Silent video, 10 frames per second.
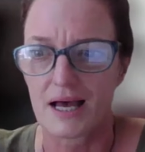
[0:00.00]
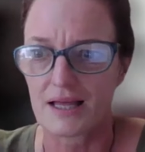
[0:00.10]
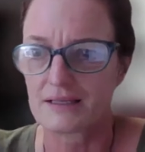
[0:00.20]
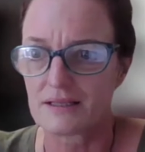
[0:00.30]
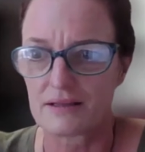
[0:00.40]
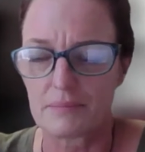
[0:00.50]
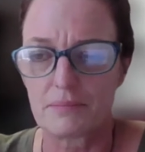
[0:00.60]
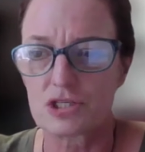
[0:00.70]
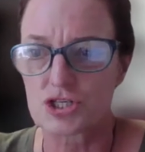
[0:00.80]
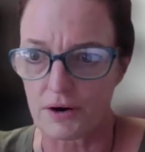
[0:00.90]
and the
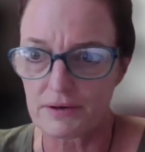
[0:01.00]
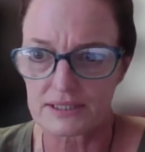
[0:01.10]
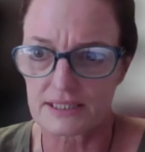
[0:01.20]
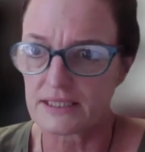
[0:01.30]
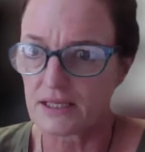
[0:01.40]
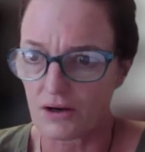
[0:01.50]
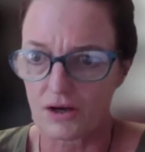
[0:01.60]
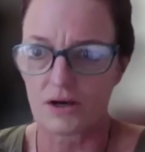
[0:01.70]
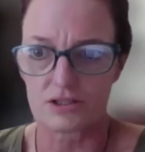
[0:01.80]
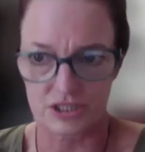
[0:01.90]
majority
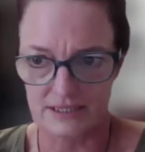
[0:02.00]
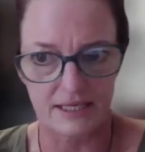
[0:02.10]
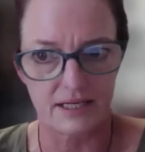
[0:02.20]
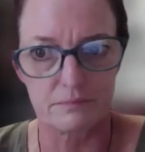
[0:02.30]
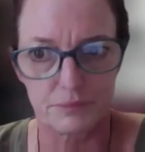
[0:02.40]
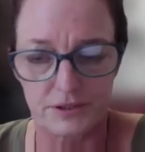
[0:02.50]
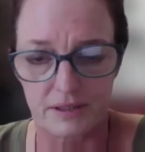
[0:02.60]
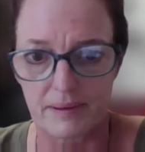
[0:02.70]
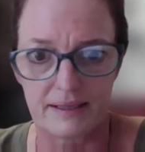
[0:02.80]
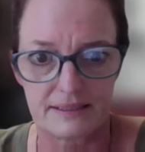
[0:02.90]
are just getting
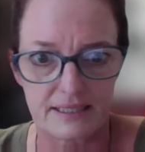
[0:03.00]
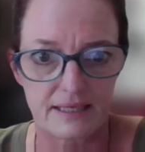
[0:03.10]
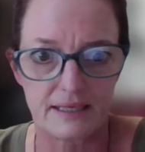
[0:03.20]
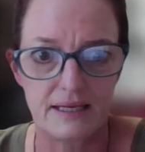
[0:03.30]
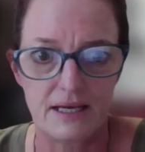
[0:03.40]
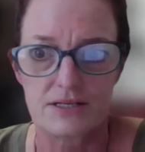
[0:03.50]
poorer by the day.